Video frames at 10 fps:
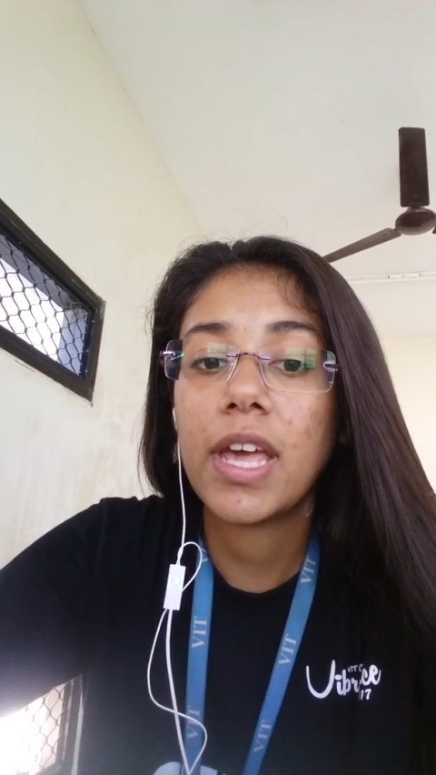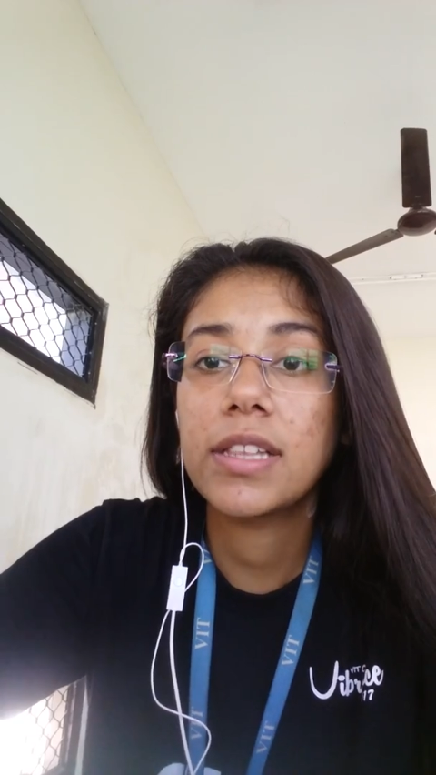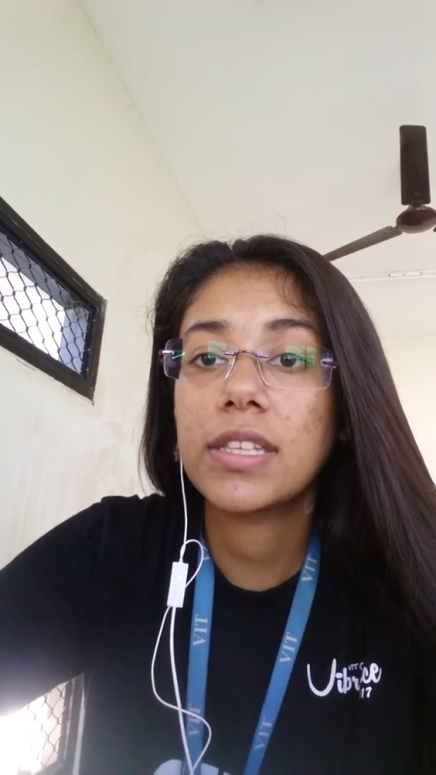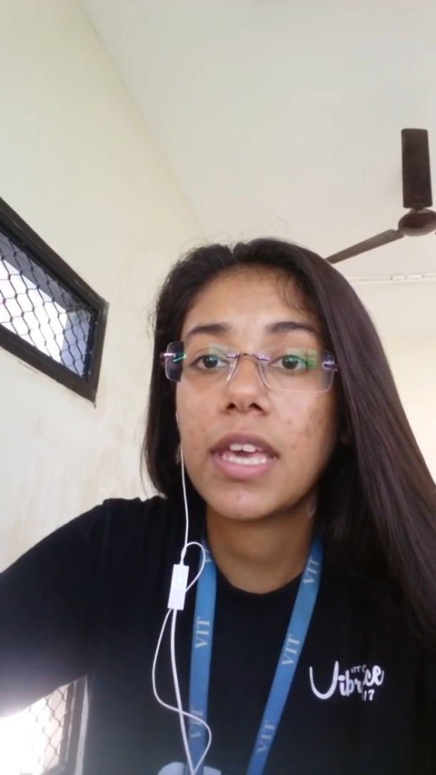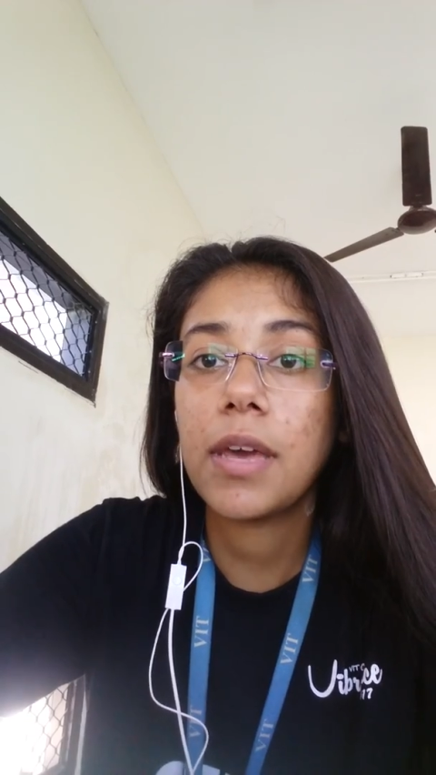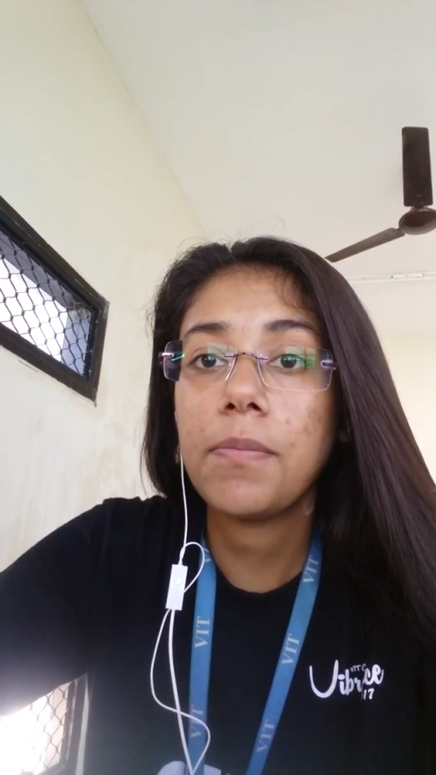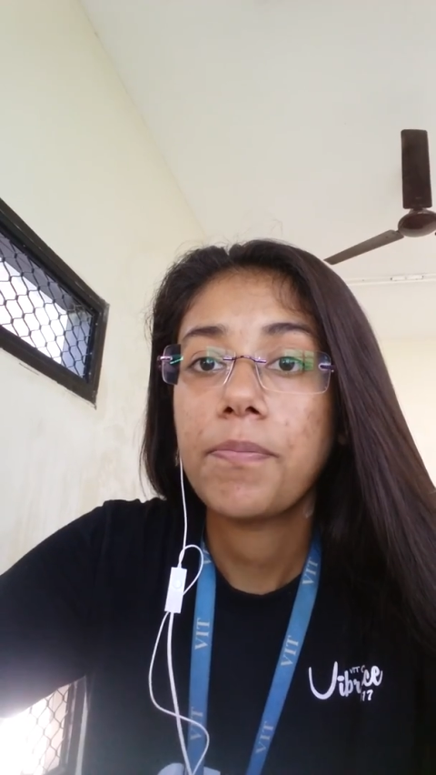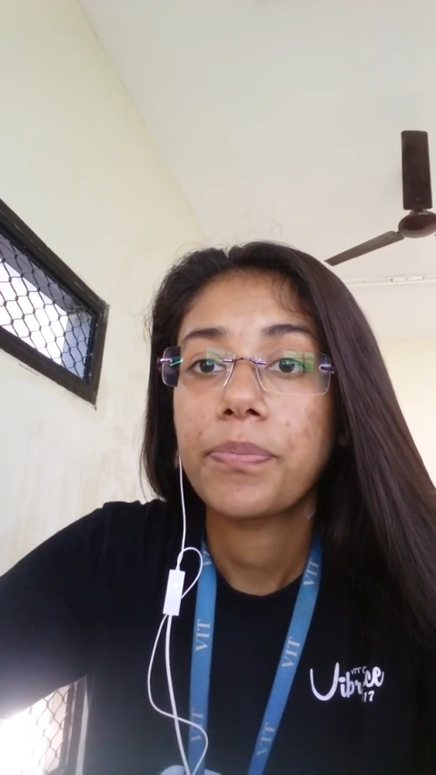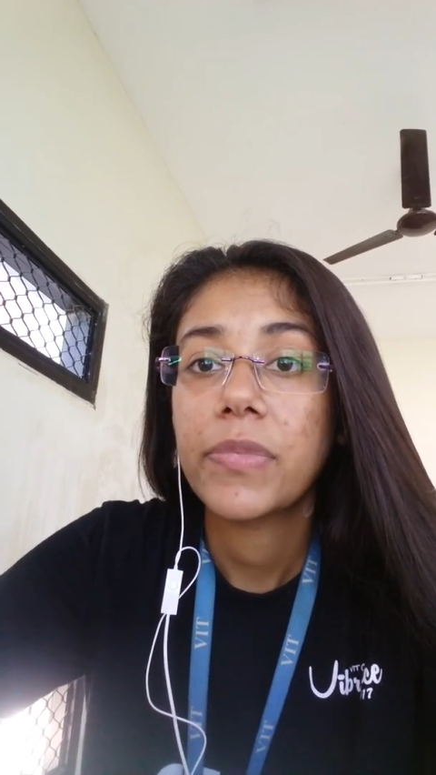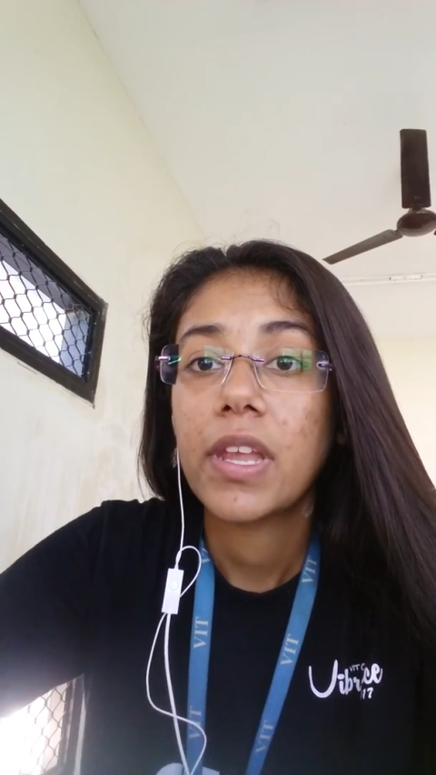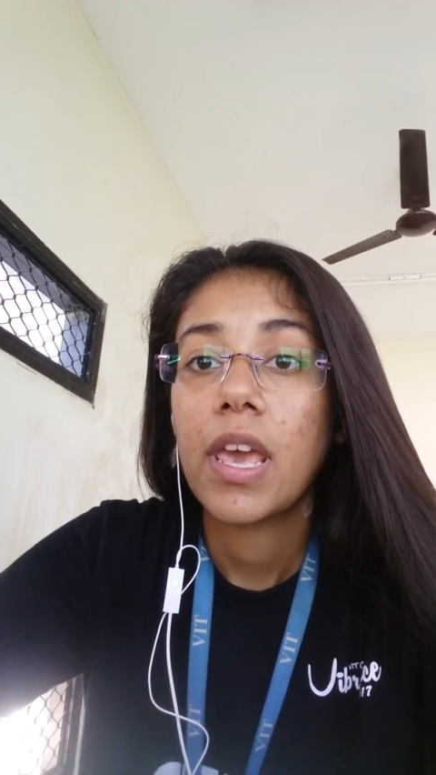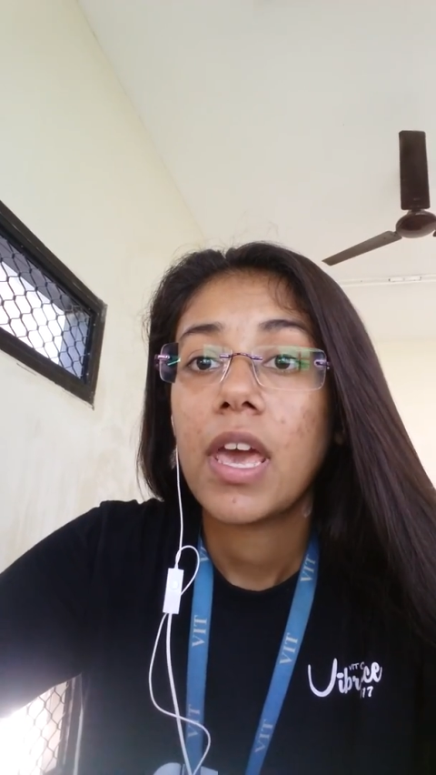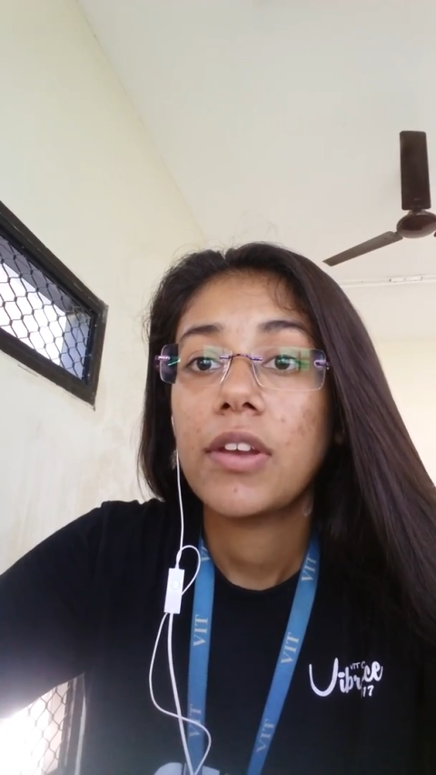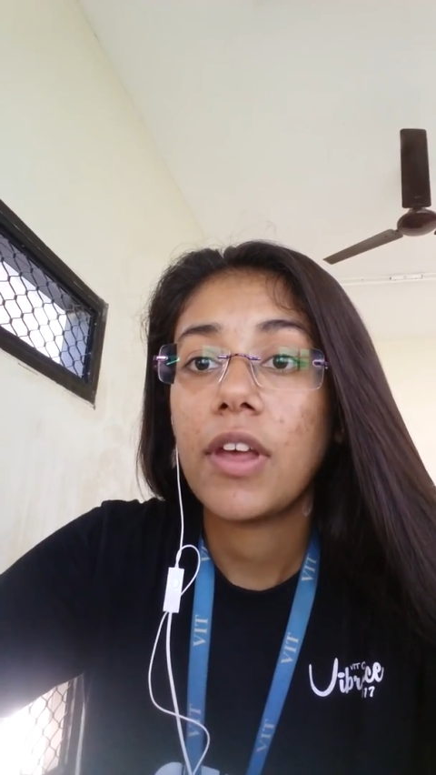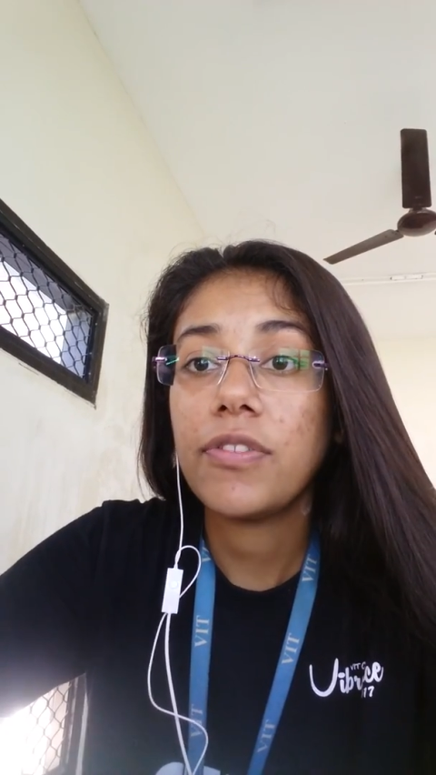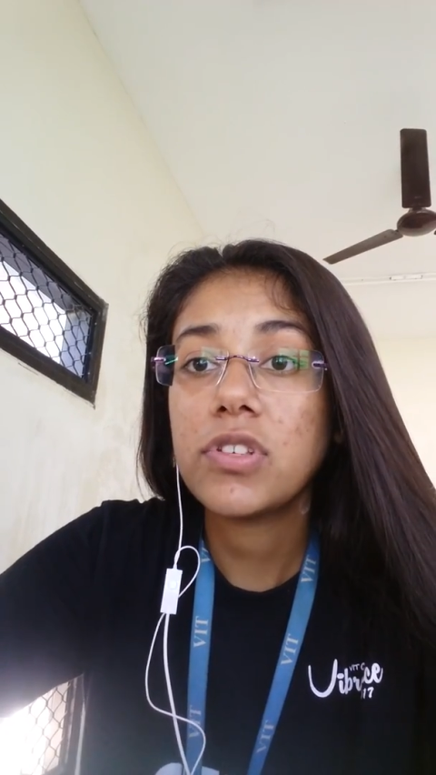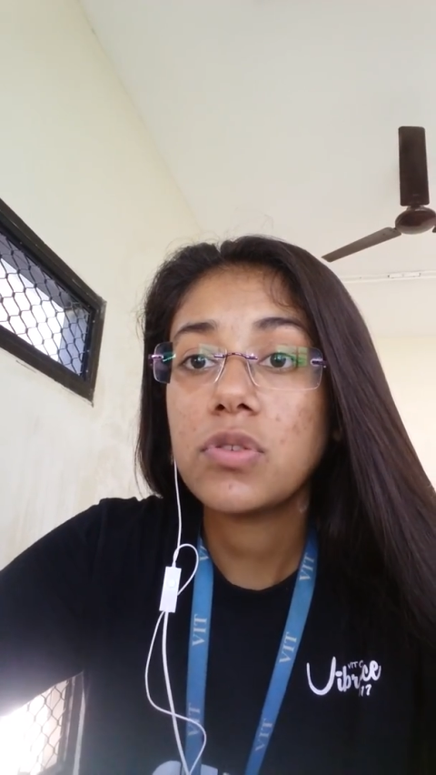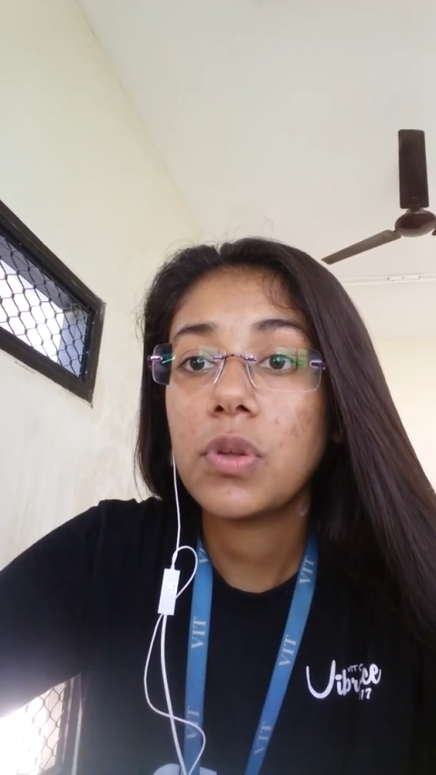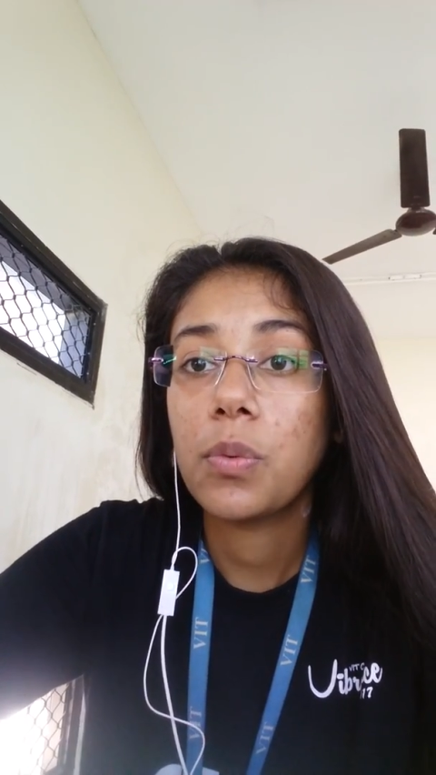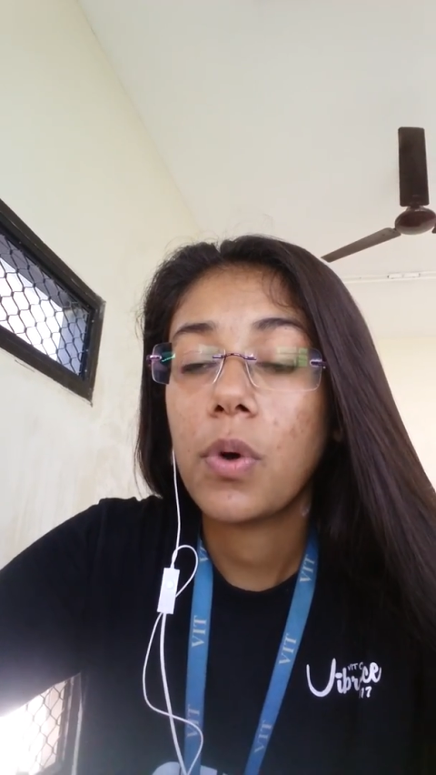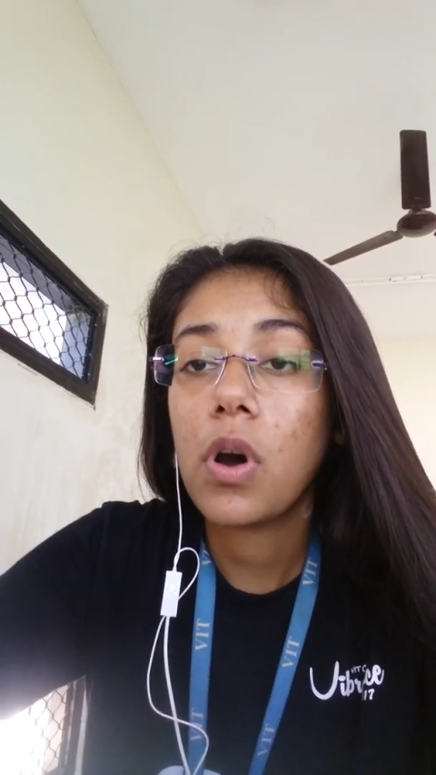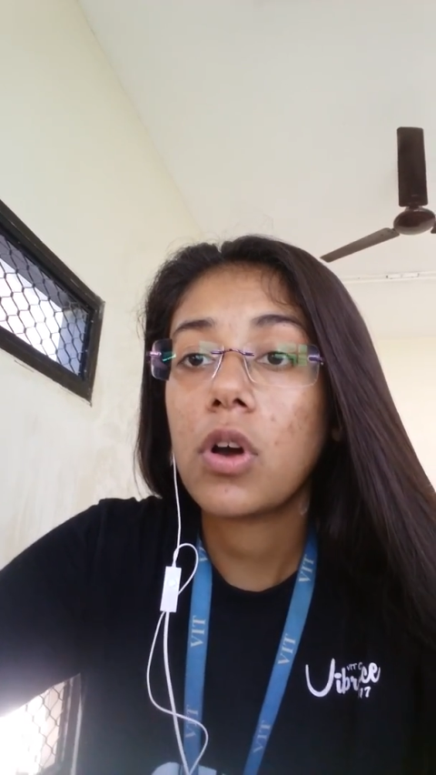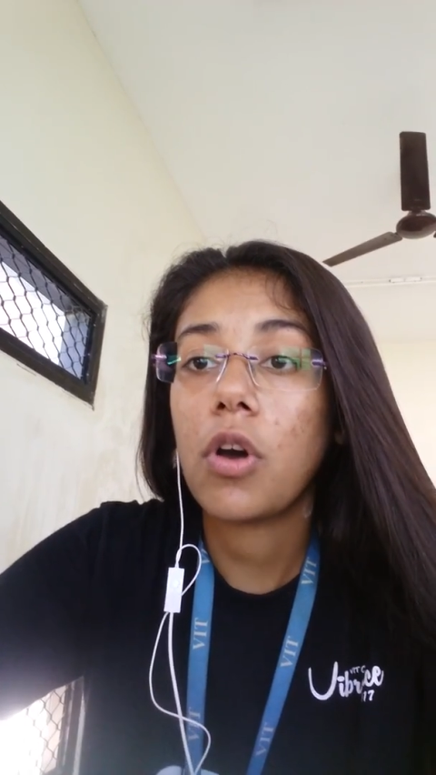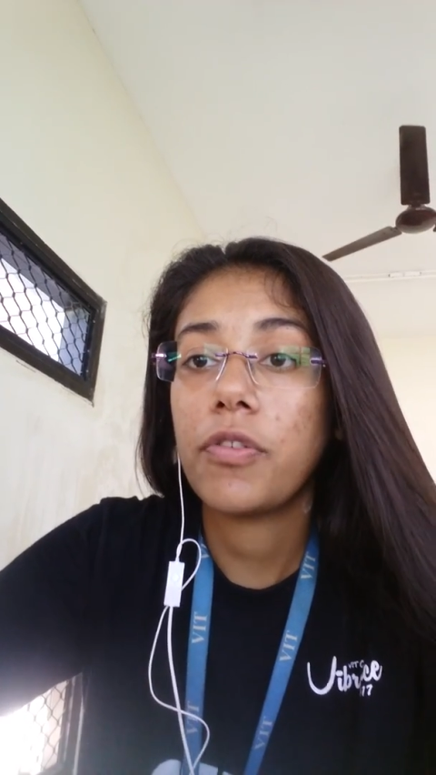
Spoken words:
healthcare refers to the work